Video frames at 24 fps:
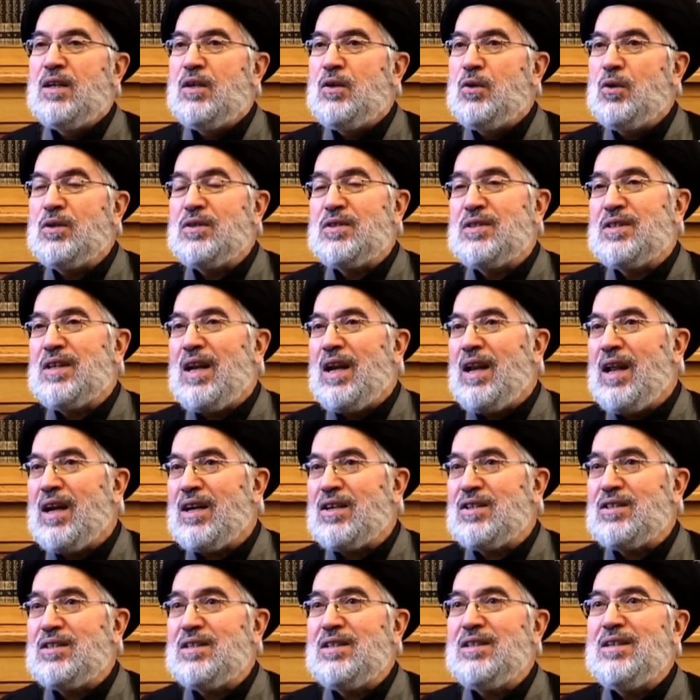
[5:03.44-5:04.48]
not
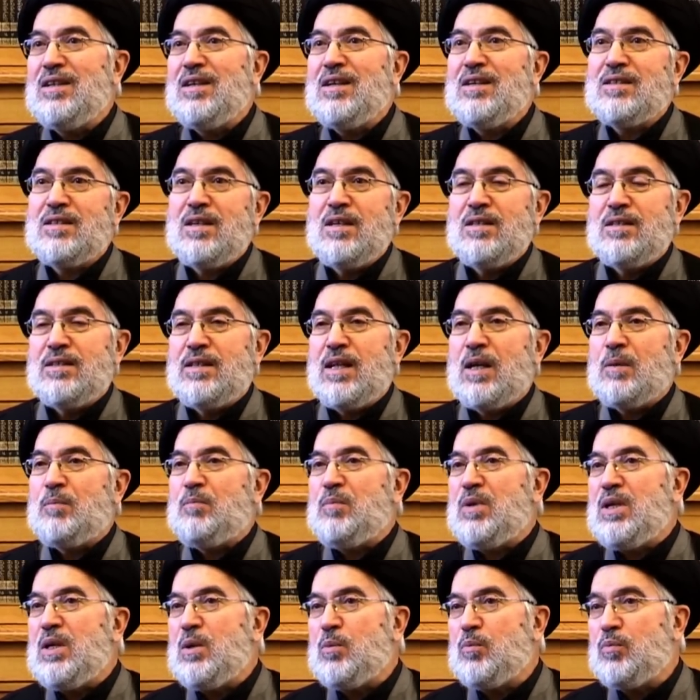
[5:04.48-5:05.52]
selection in the sense that
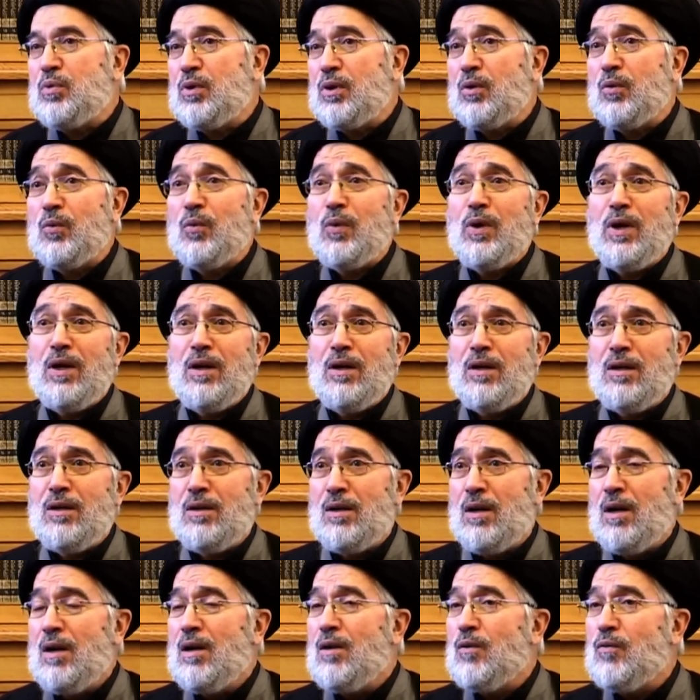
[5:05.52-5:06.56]
people will
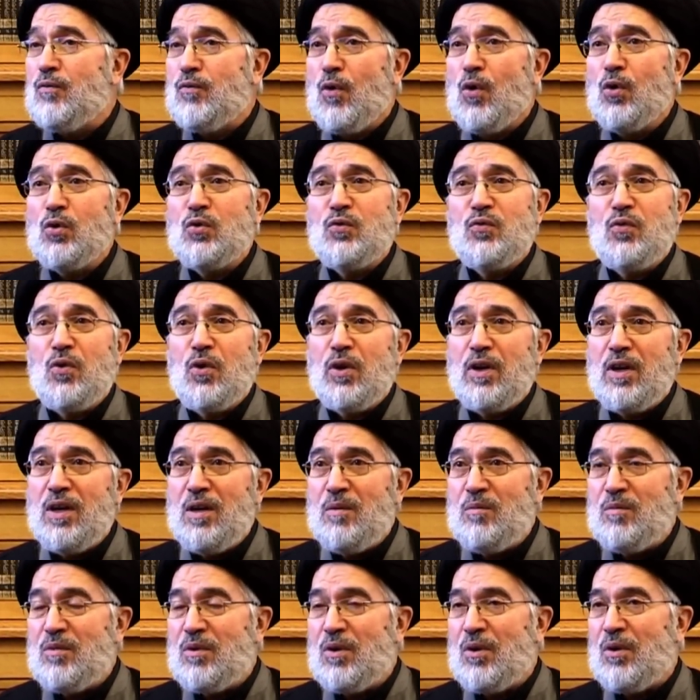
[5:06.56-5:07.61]
vote for him